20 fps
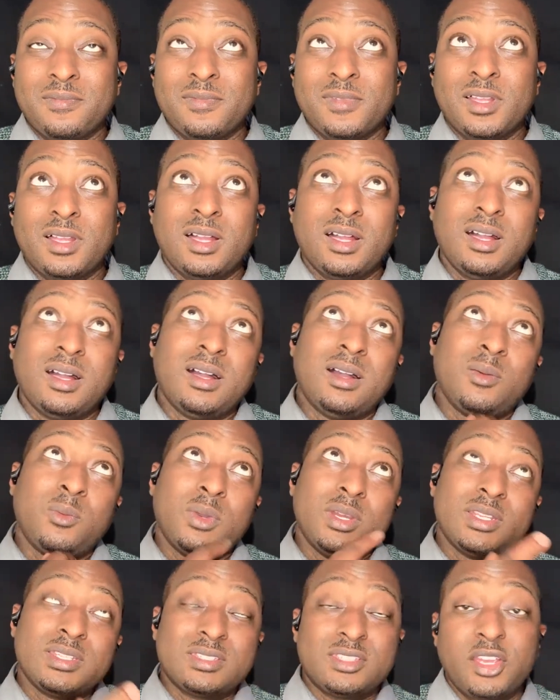
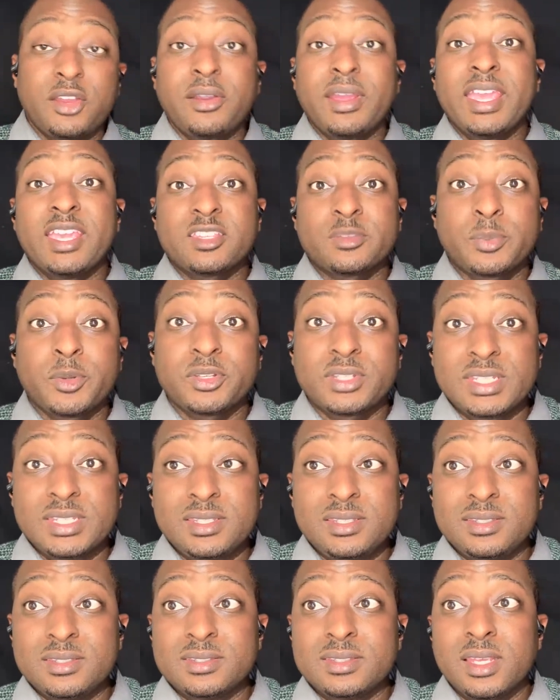what is their
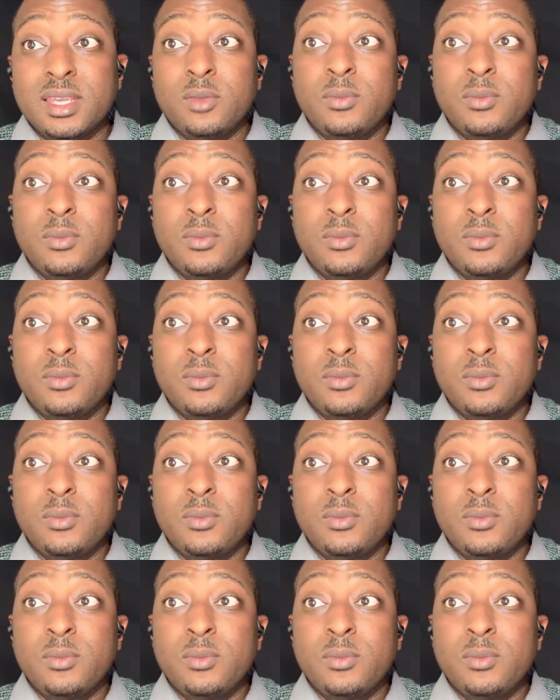expertise.